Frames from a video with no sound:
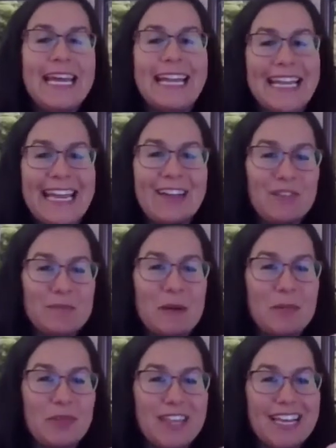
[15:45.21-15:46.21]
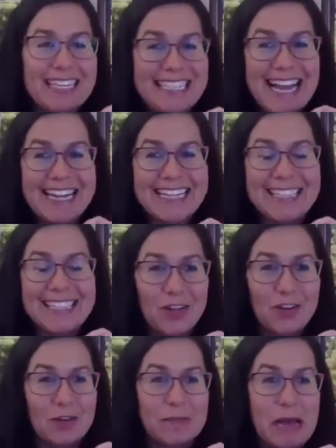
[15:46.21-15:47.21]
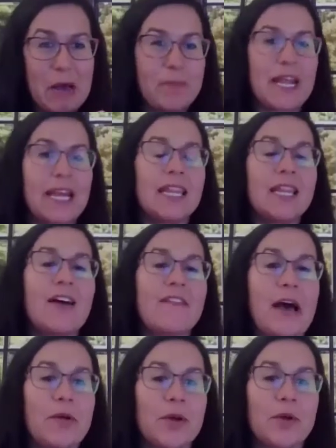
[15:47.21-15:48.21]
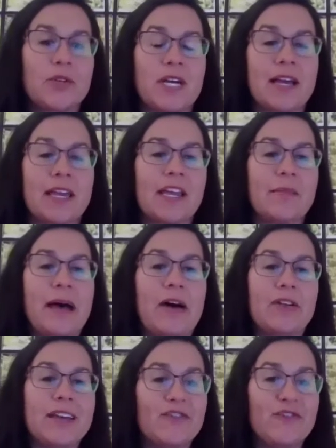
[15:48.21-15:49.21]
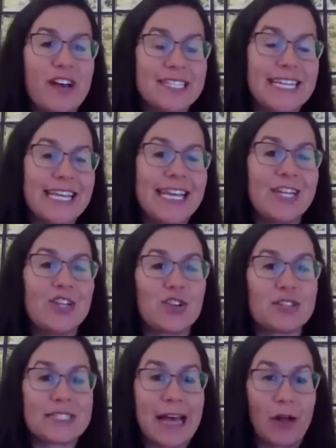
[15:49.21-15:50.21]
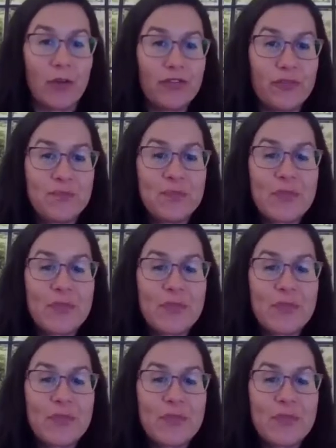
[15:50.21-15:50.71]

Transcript: and I can't remember the exact dollar amount, but I love how you're talking about investing in yourself.